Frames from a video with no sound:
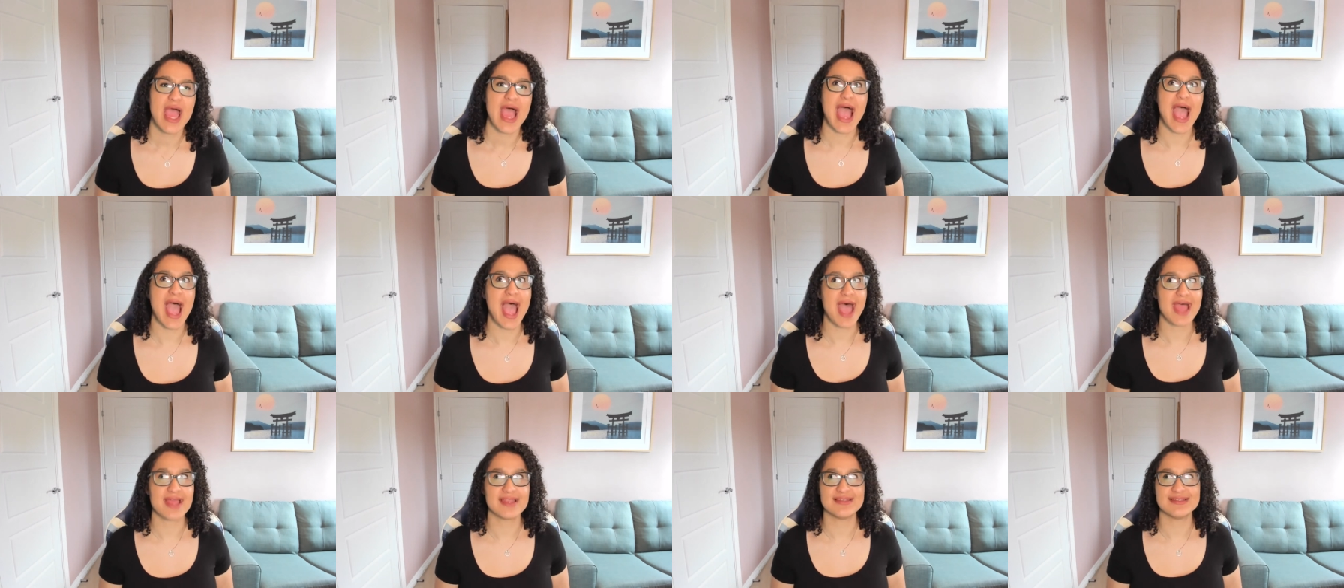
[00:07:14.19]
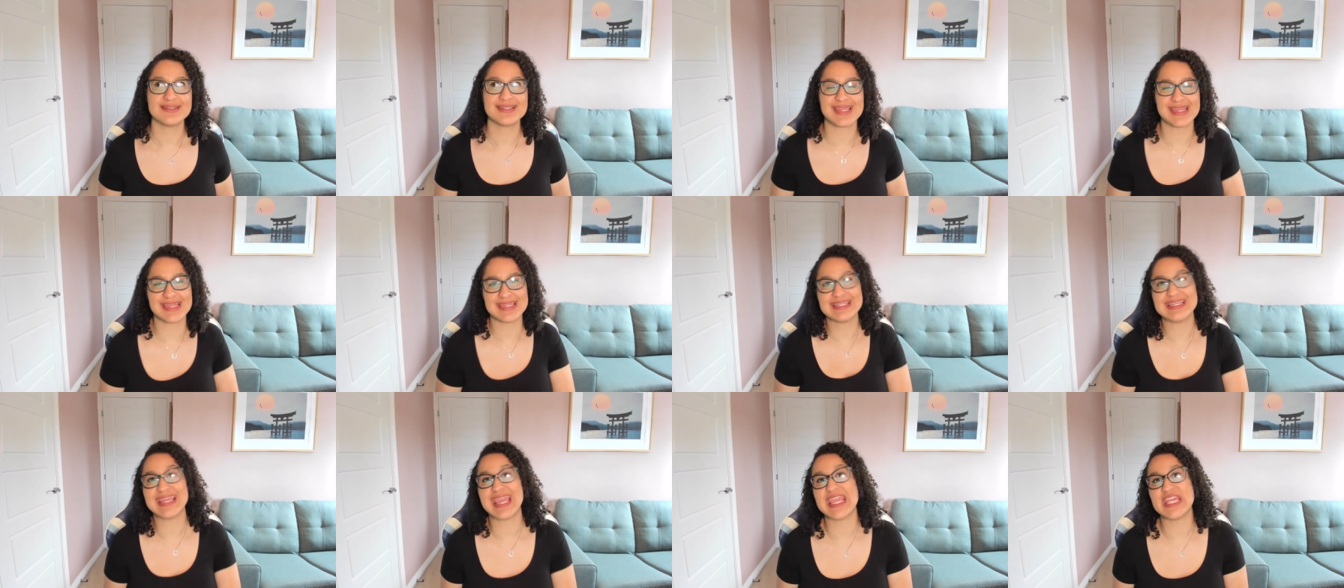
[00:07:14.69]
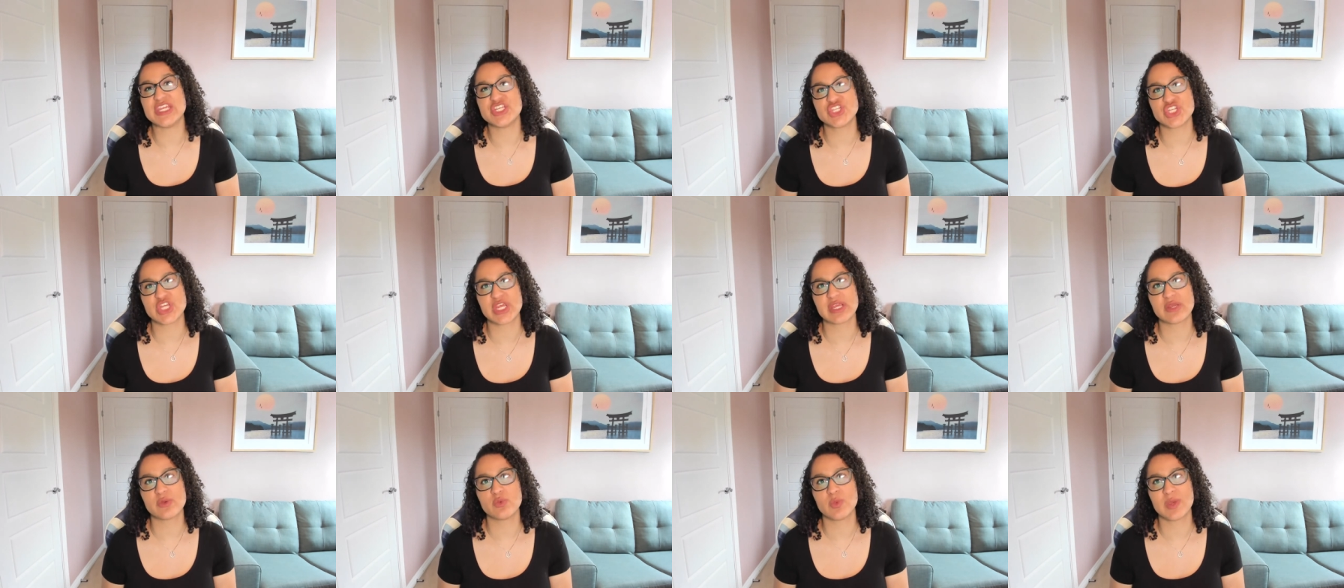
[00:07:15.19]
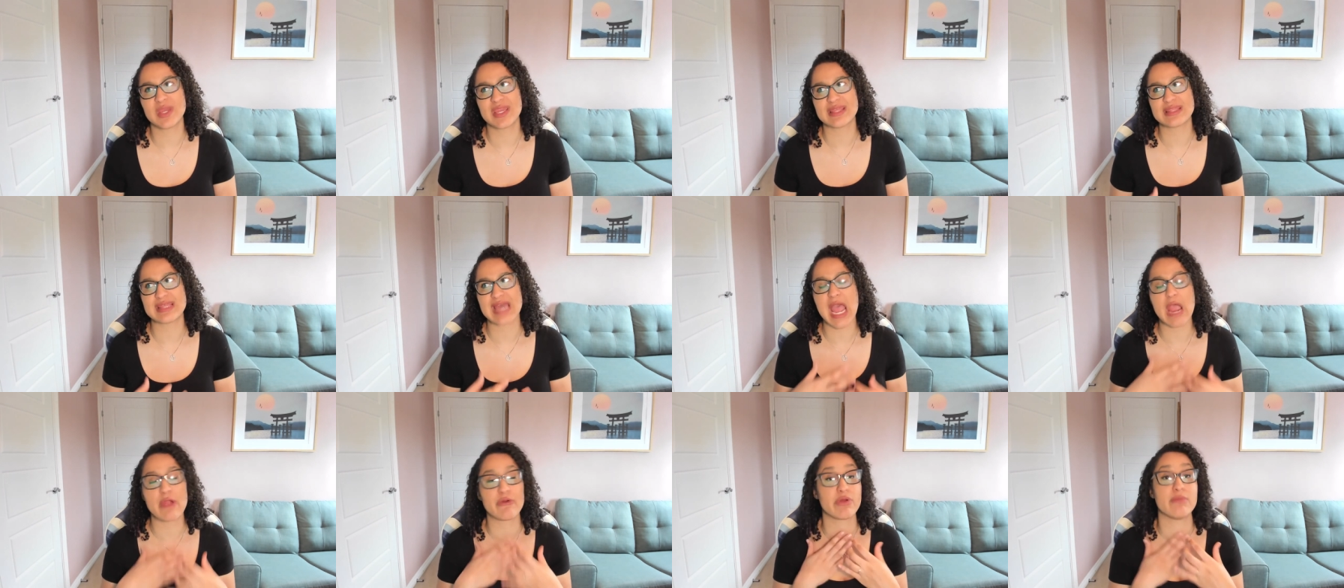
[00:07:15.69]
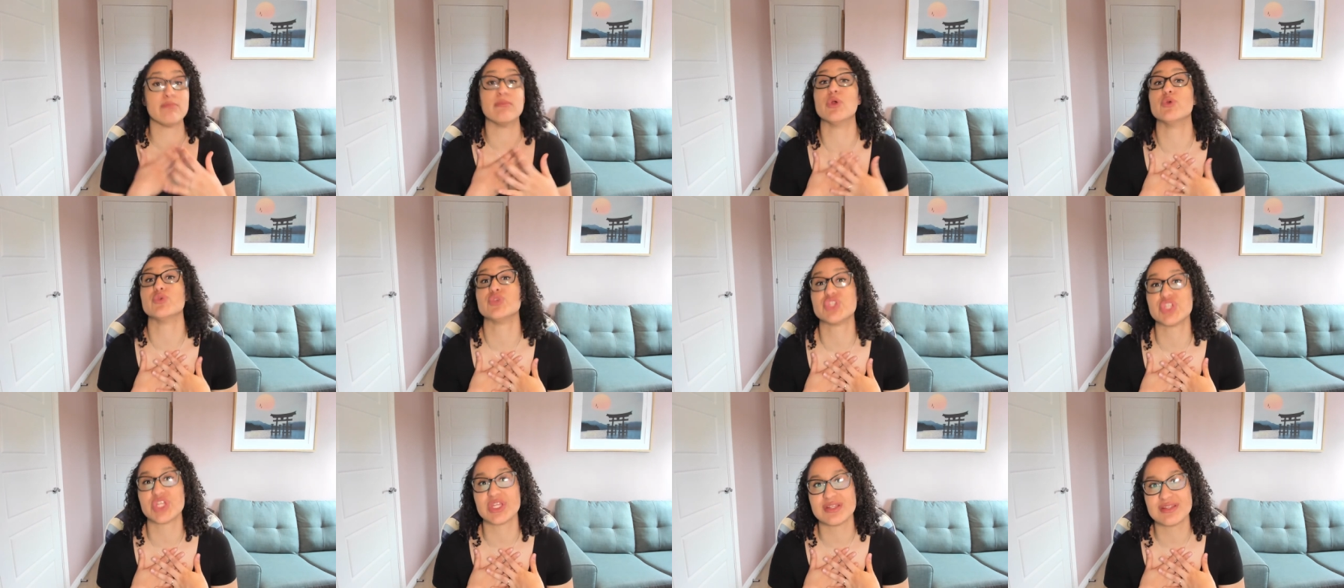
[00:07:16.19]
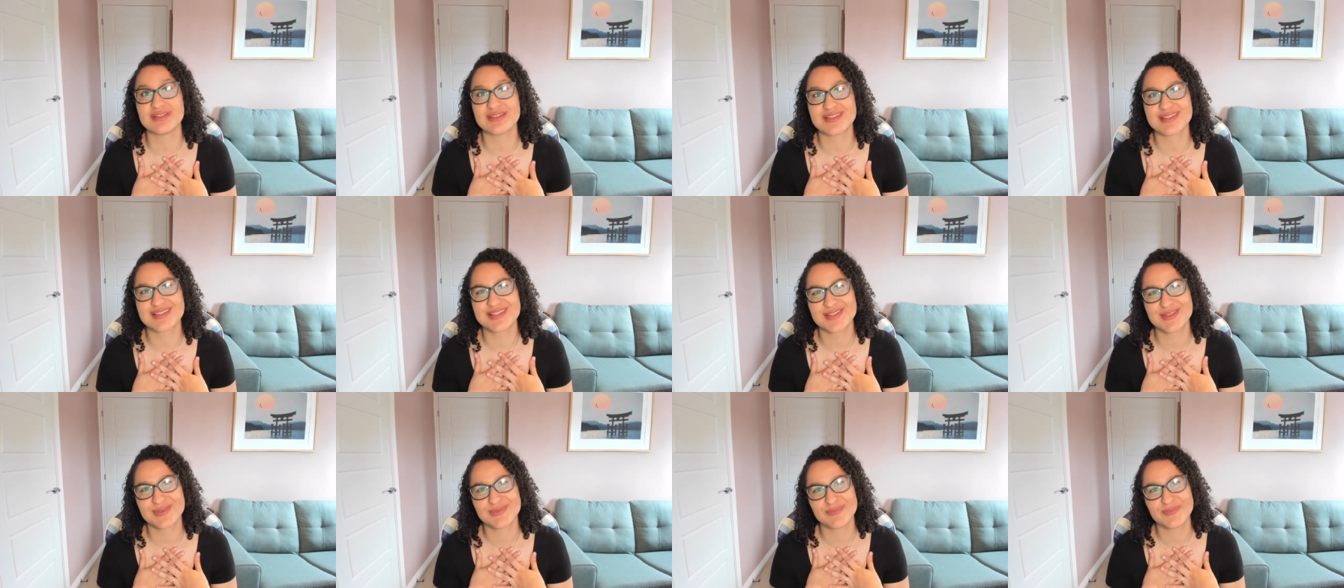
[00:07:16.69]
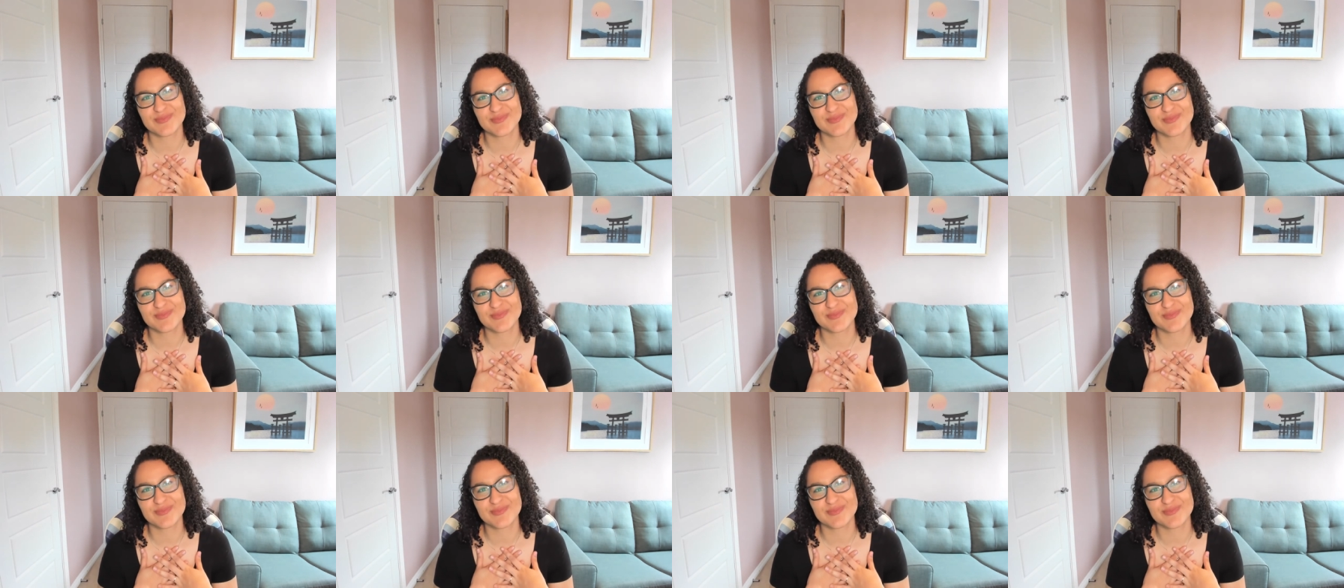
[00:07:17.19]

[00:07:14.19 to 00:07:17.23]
and engaging with our emotions.